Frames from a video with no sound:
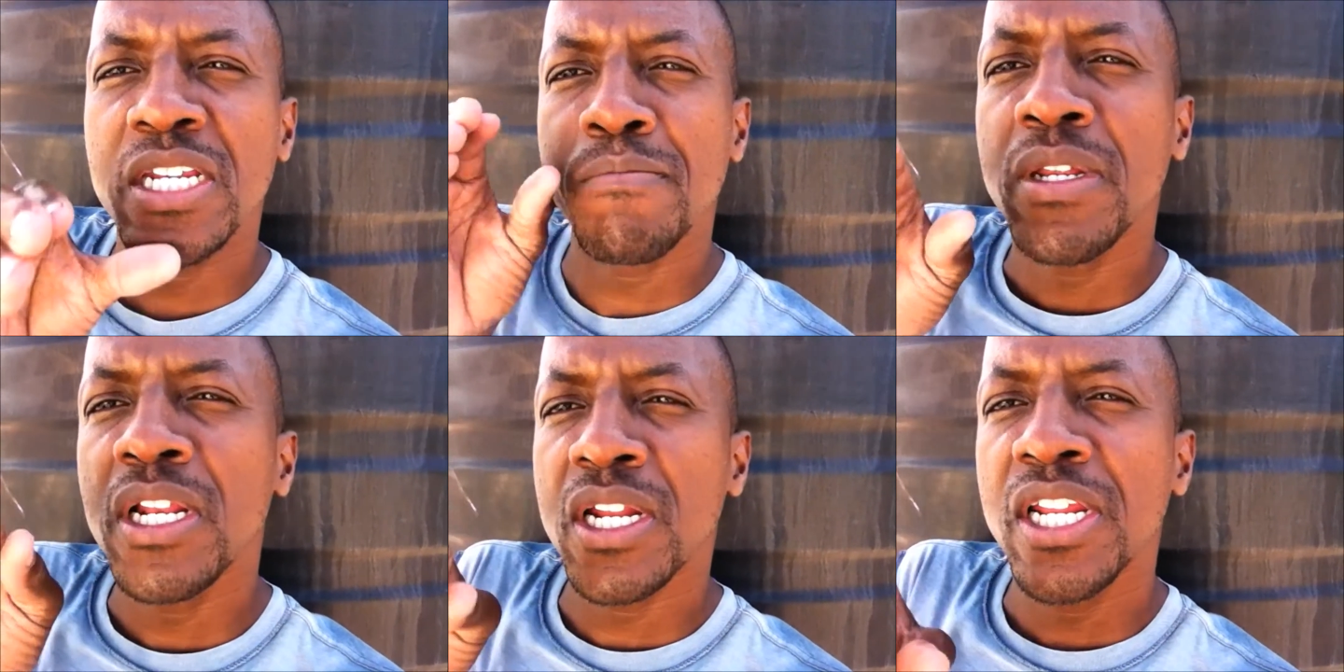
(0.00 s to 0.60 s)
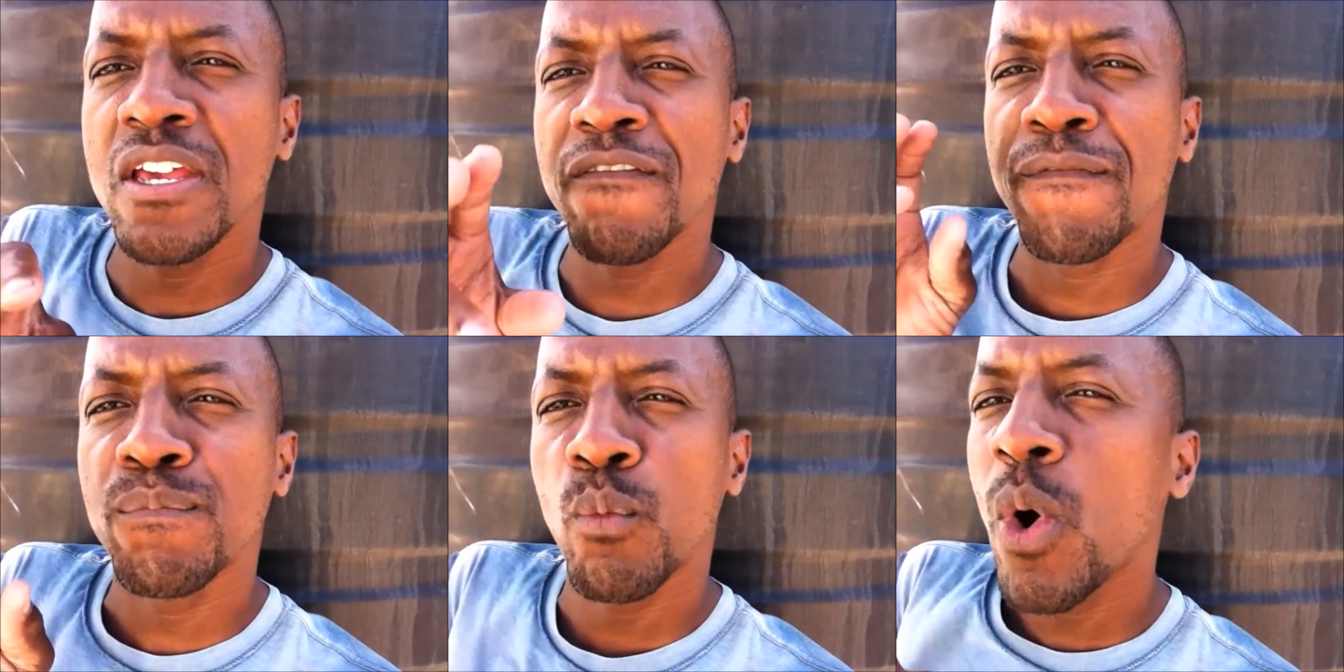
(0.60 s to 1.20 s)
in the middle of the day,
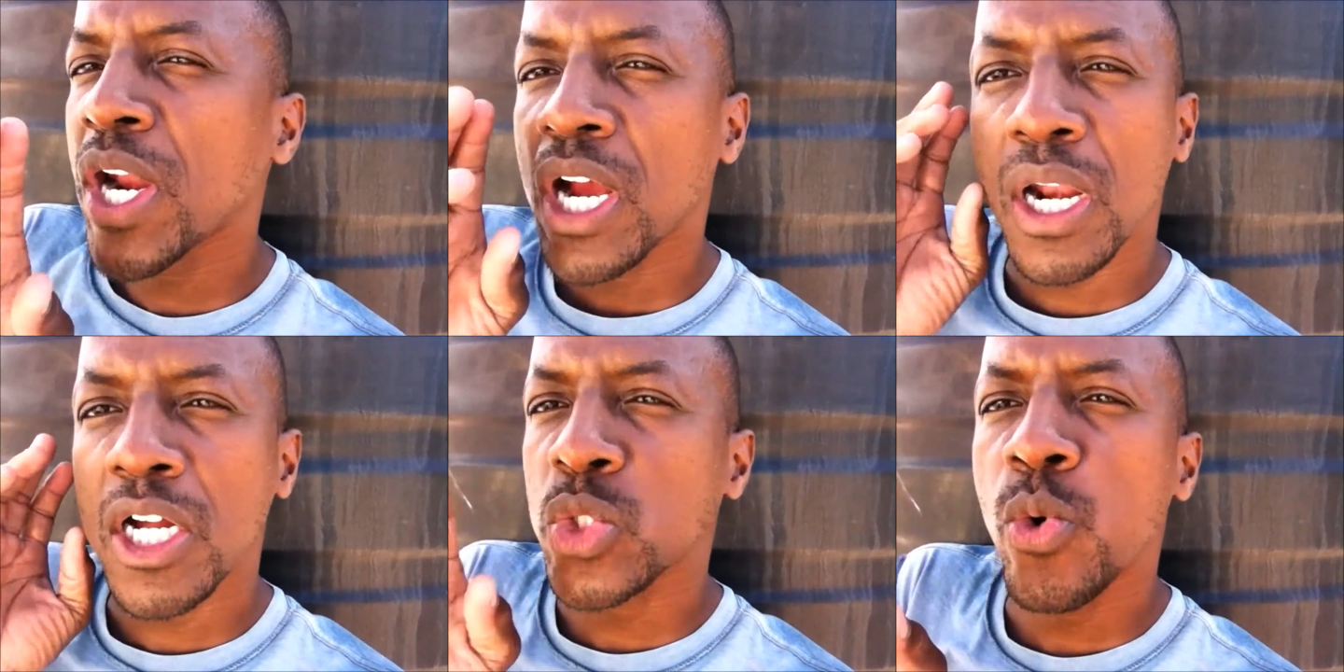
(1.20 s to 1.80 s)
1 o'clock,